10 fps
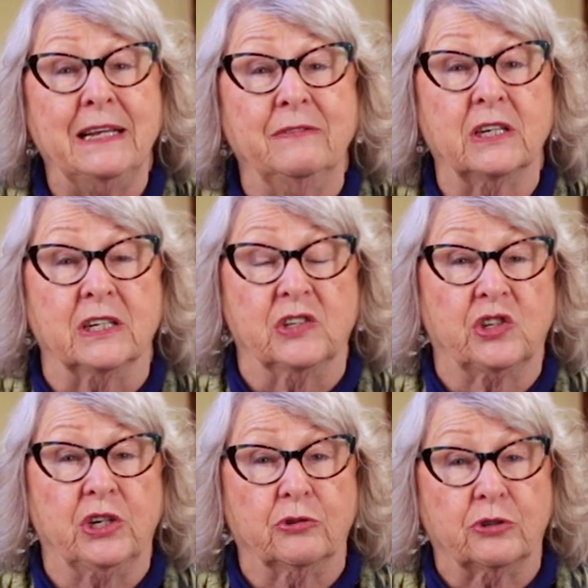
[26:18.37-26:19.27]
even
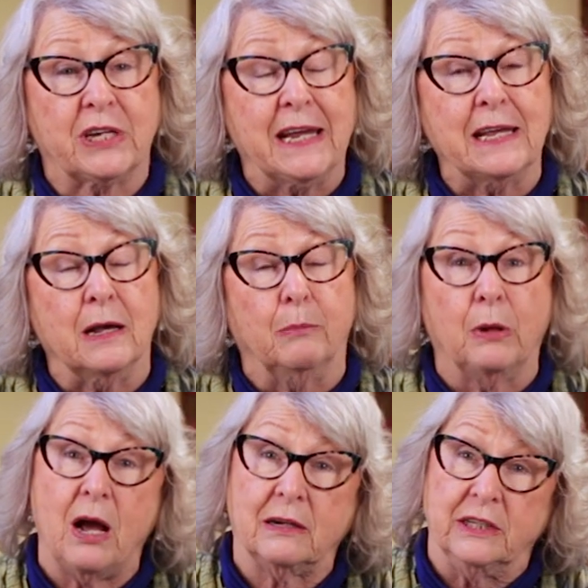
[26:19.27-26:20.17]
consider taking a
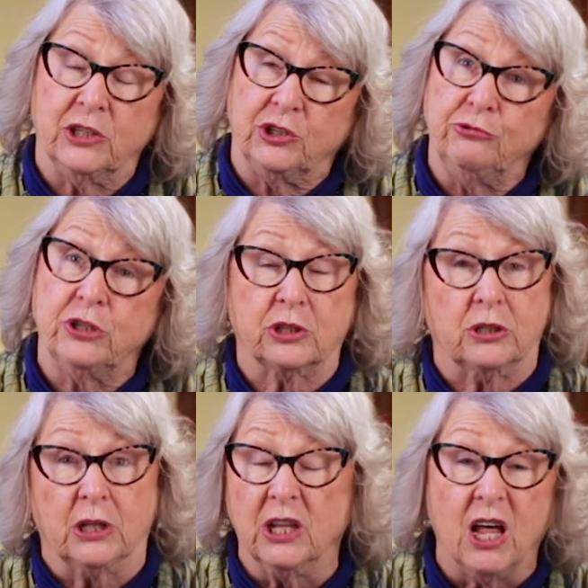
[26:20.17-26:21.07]
block that you
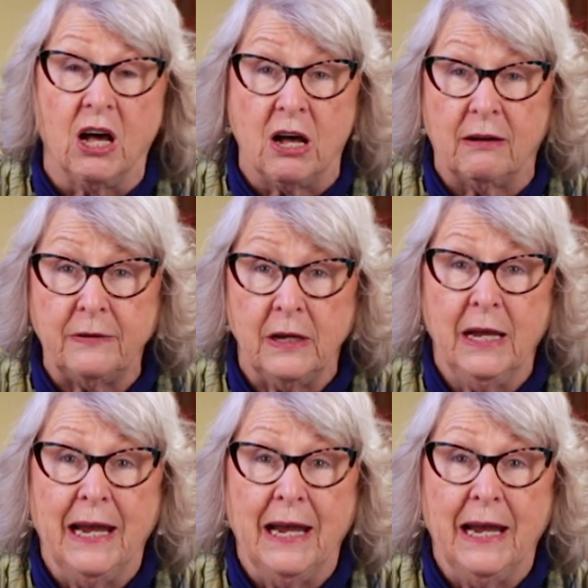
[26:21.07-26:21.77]
just love